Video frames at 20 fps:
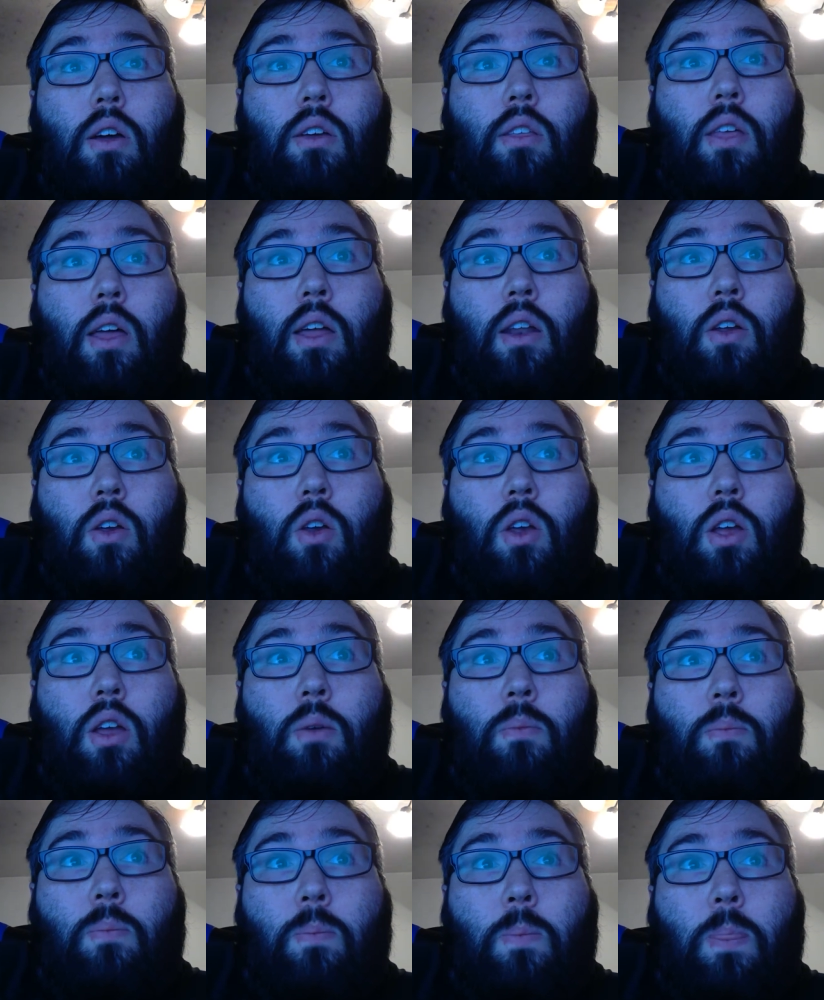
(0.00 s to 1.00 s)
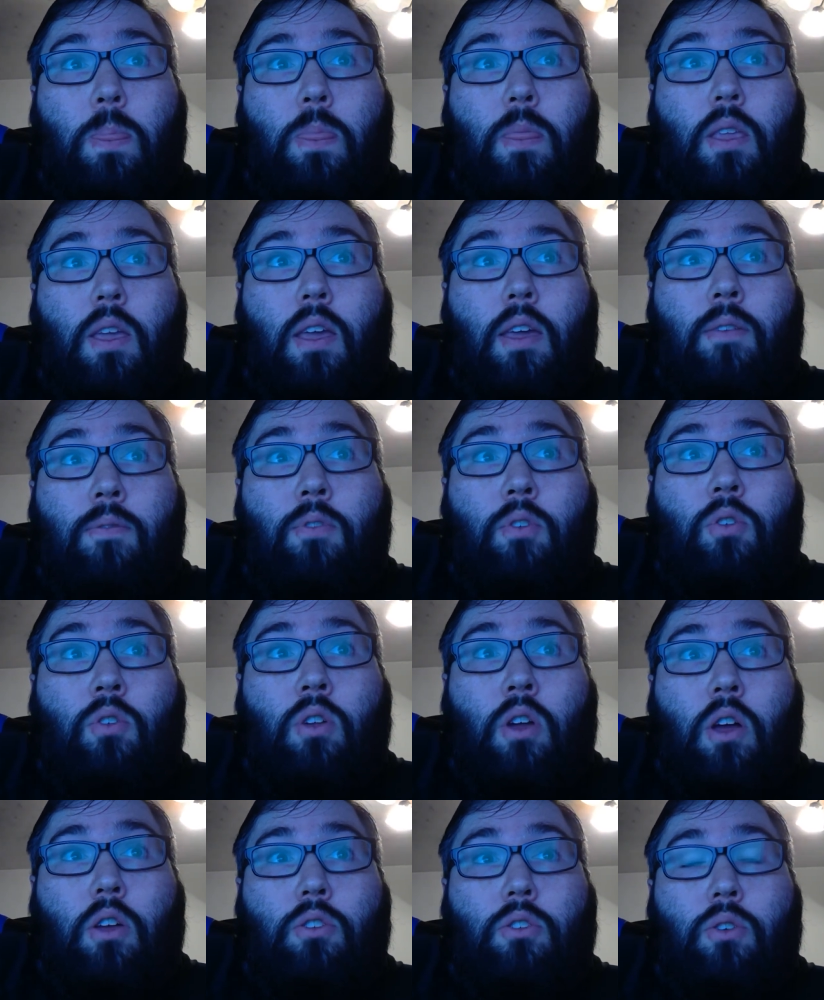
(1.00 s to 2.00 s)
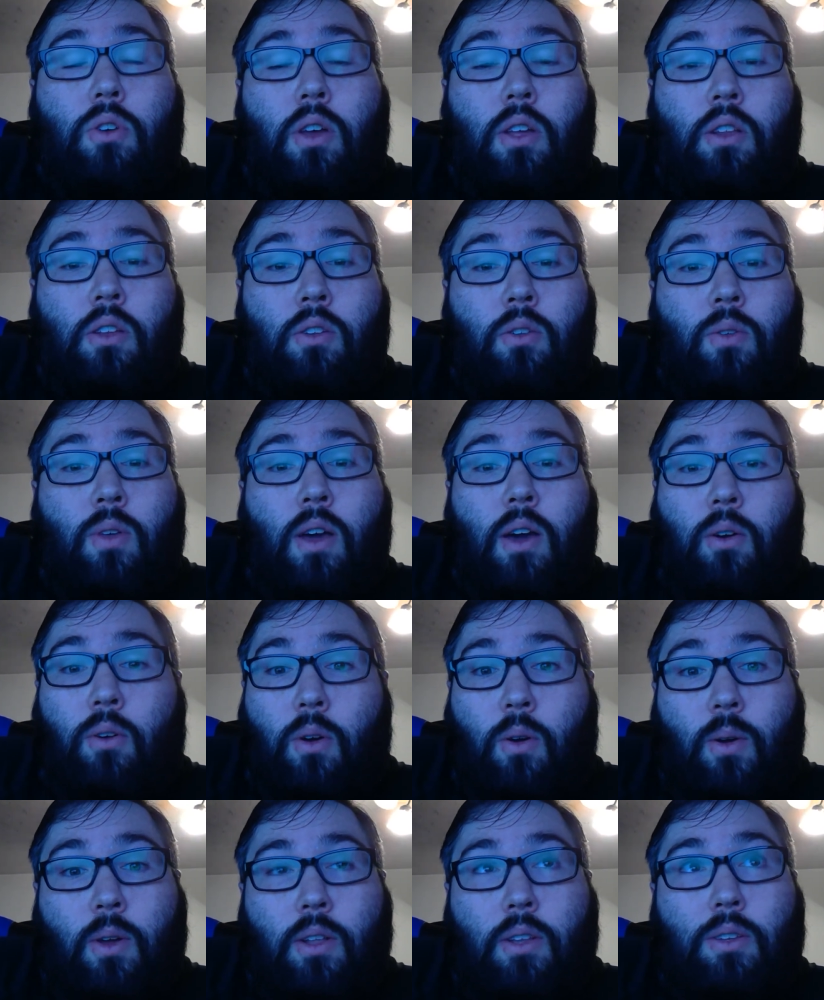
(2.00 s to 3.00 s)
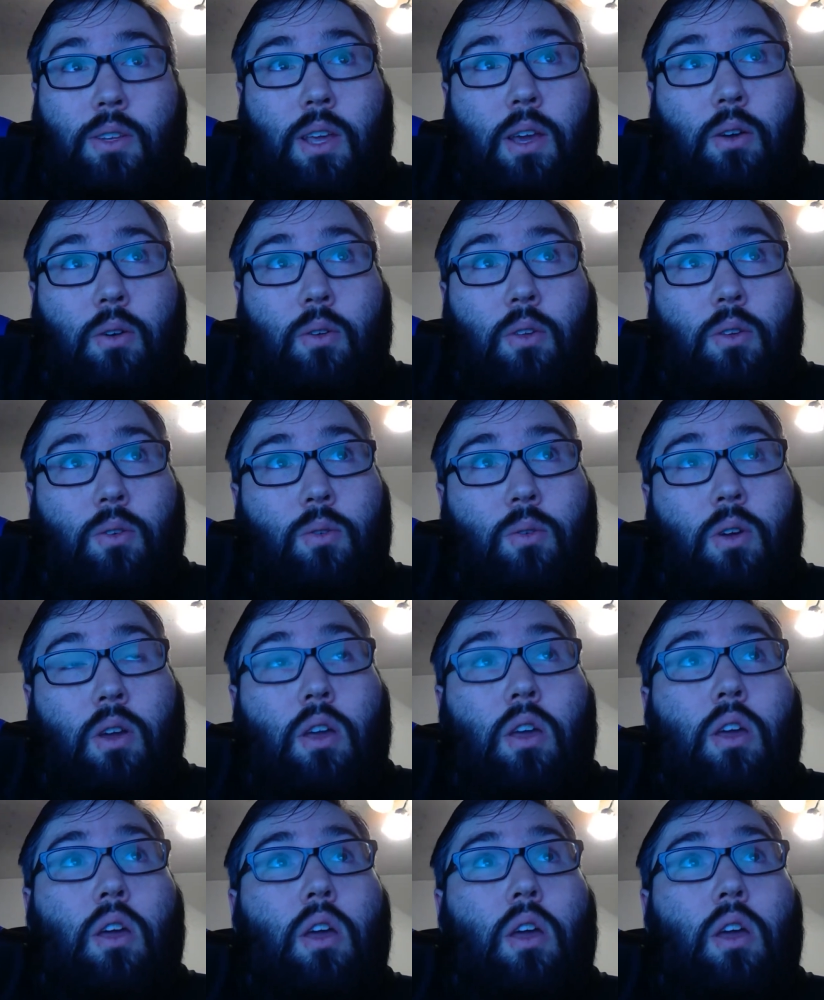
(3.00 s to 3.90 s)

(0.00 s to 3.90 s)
cladogram. If you're not sure how to do that, I'll go ahead and tell you.